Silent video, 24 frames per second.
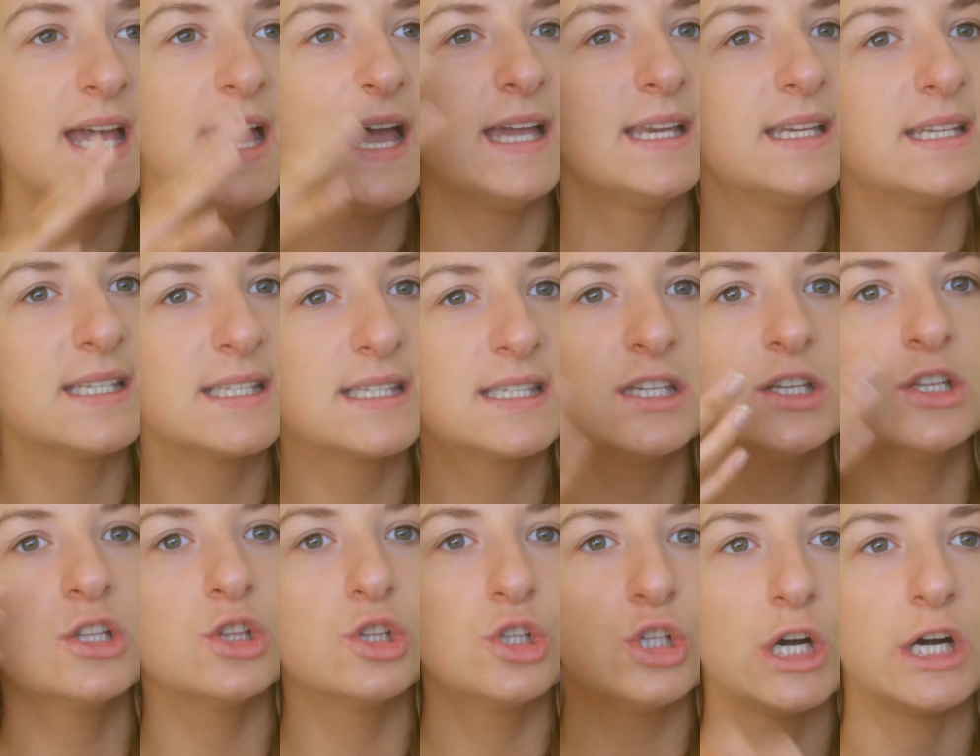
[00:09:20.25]
and it
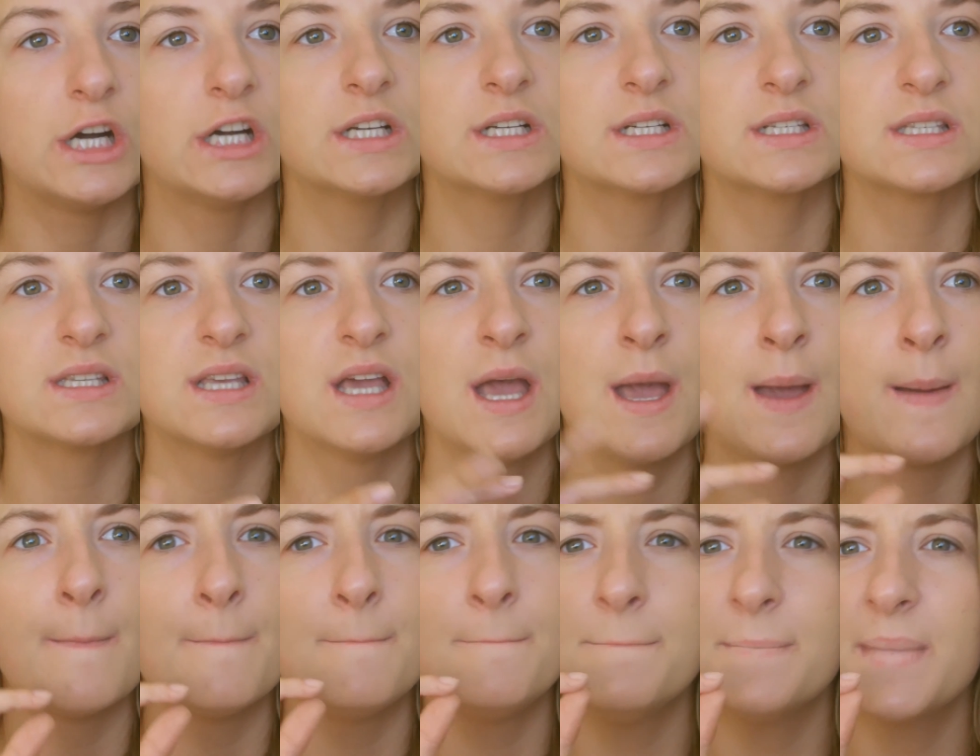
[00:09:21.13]
still looks
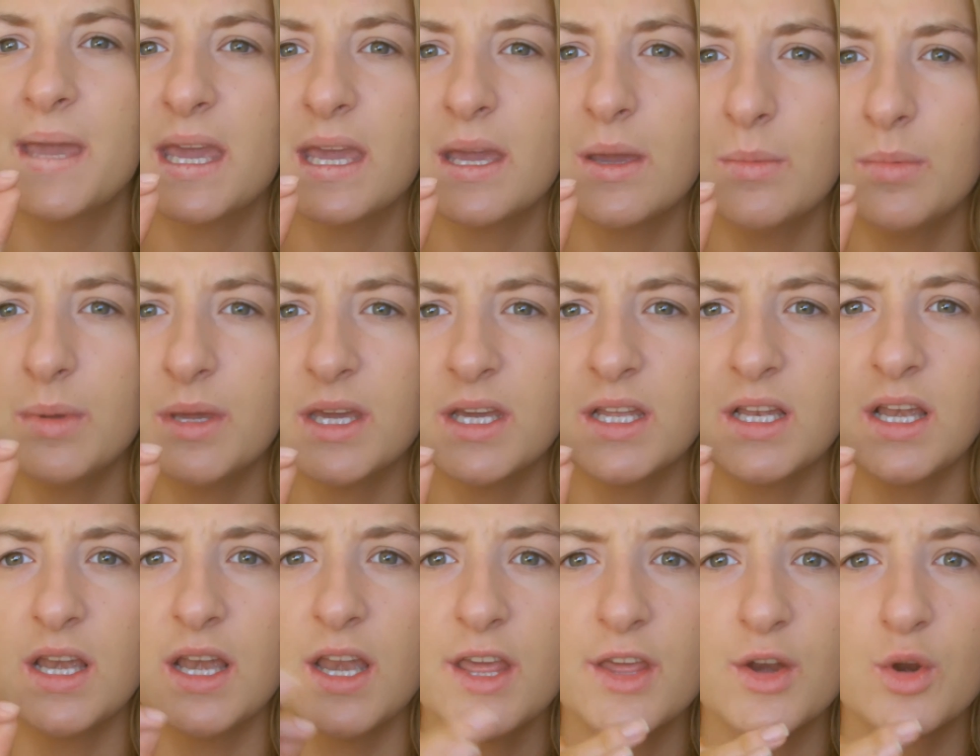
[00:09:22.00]
maybe a
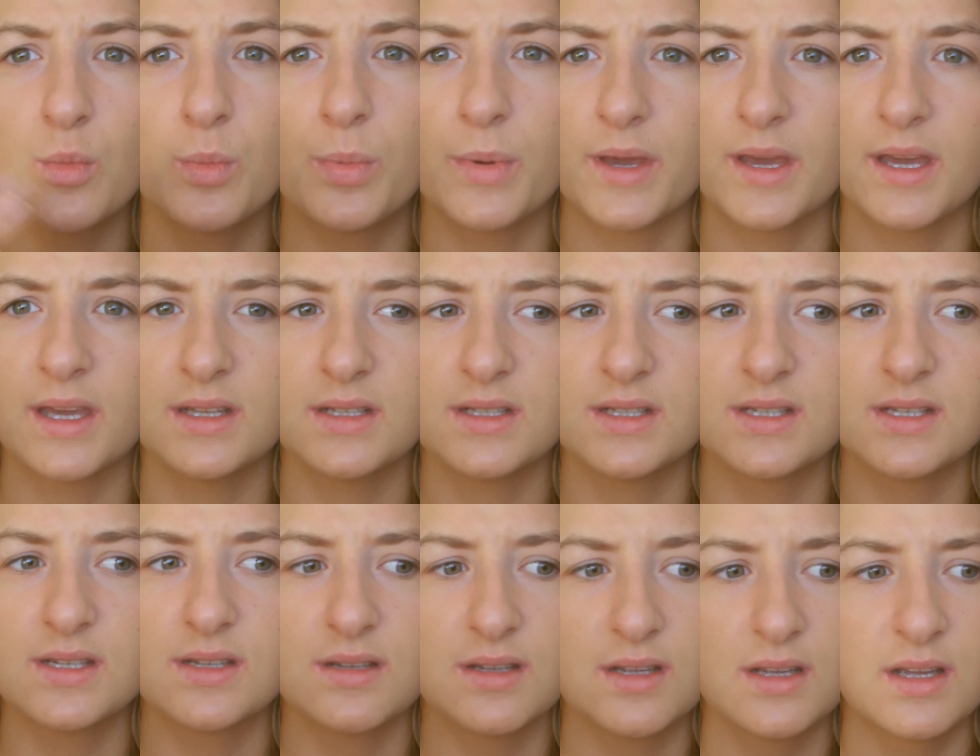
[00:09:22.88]
little
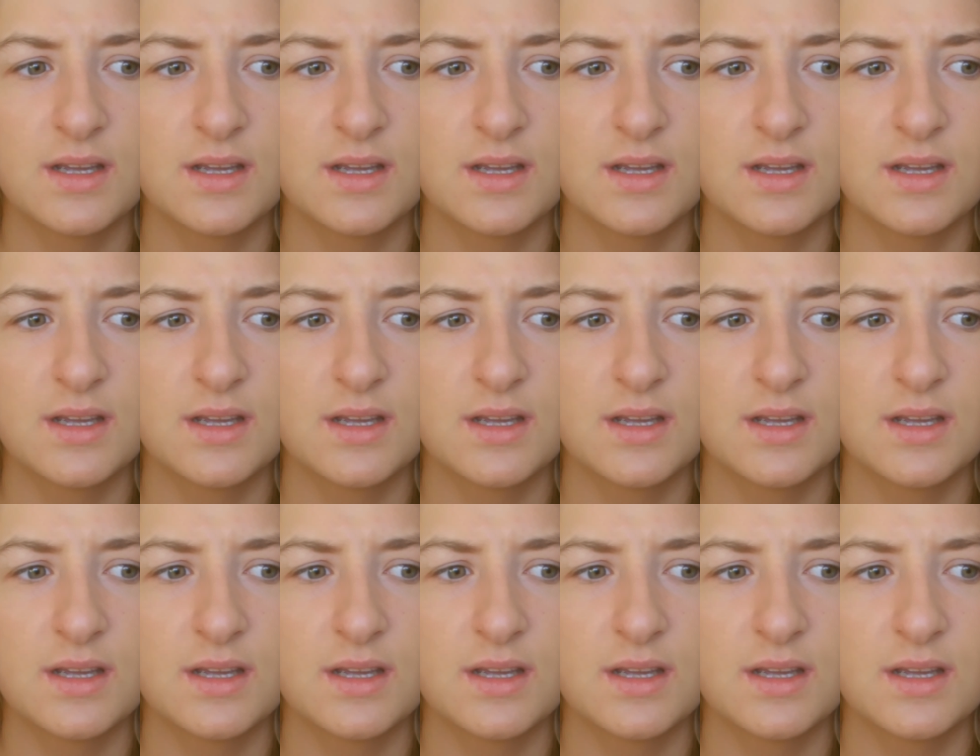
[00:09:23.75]
bit